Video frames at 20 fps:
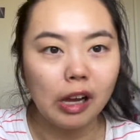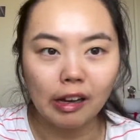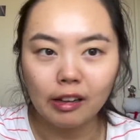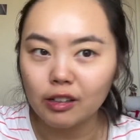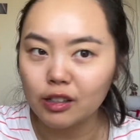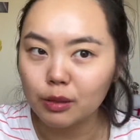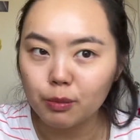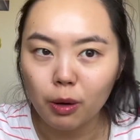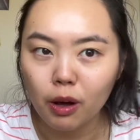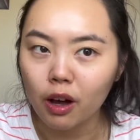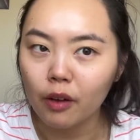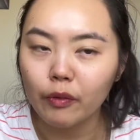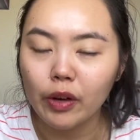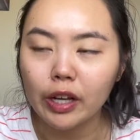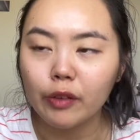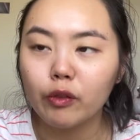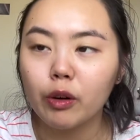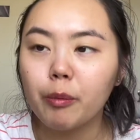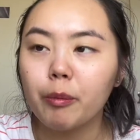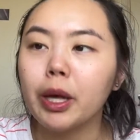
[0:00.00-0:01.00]
It's
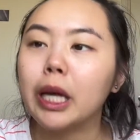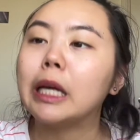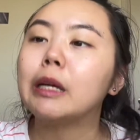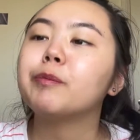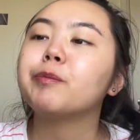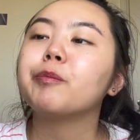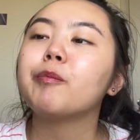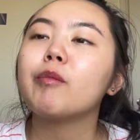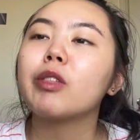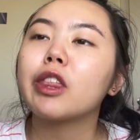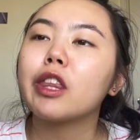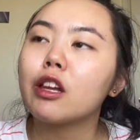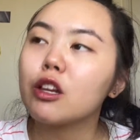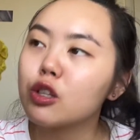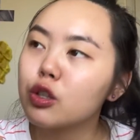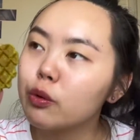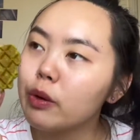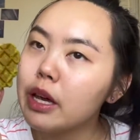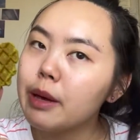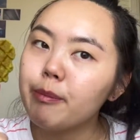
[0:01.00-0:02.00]
perfect for me.
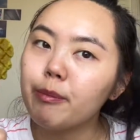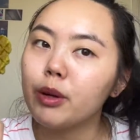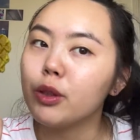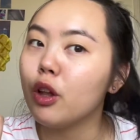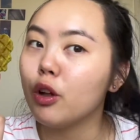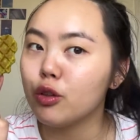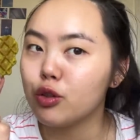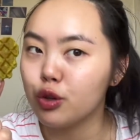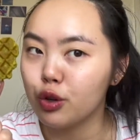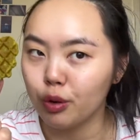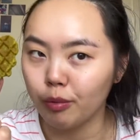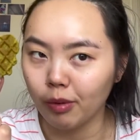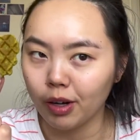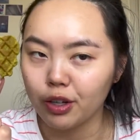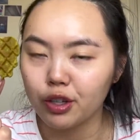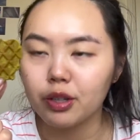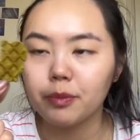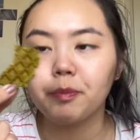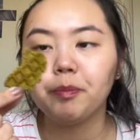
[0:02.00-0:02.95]
Sweet, but not too much.